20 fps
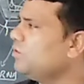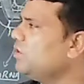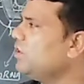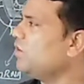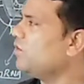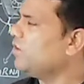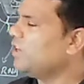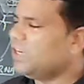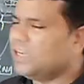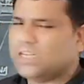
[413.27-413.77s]

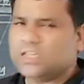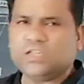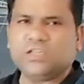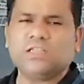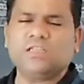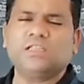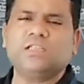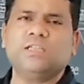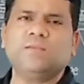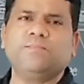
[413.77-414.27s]

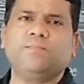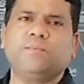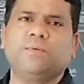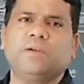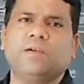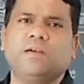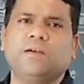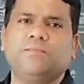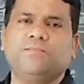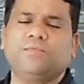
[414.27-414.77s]
relationship
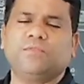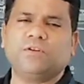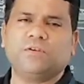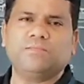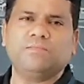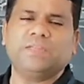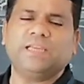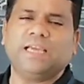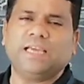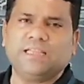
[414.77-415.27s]

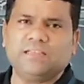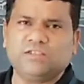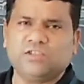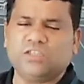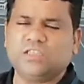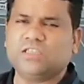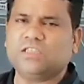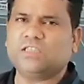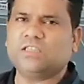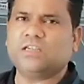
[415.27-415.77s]
from the
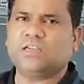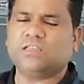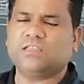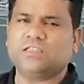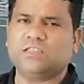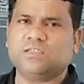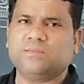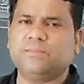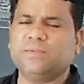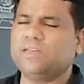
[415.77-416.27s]

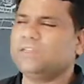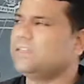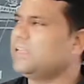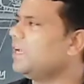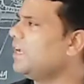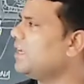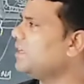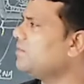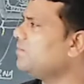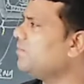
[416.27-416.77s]
ancestors, it means
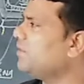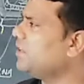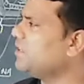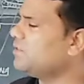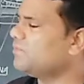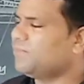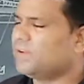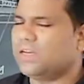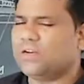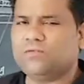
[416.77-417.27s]
that what is
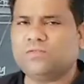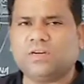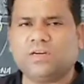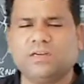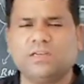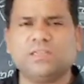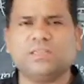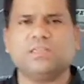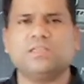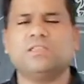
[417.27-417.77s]

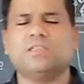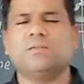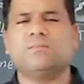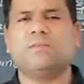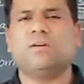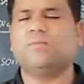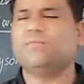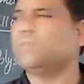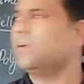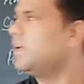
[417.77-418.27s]
phylogenetic system
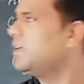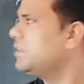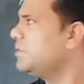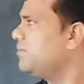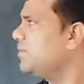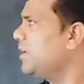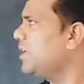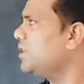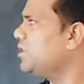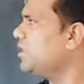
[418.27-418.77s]
of
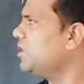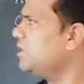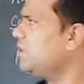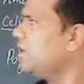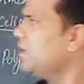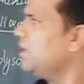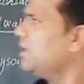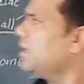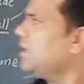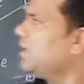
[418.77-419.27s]
classification?
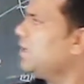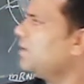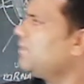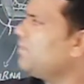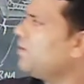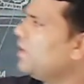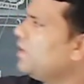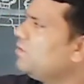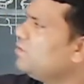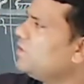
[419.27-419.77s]
Here
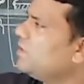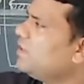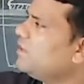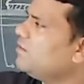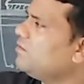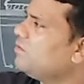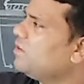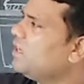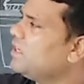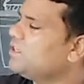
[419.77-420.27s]

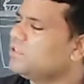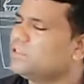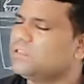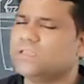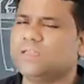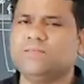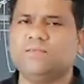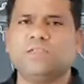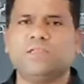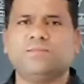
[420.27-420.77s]
phylogenetic
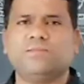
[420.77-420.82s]
relationship is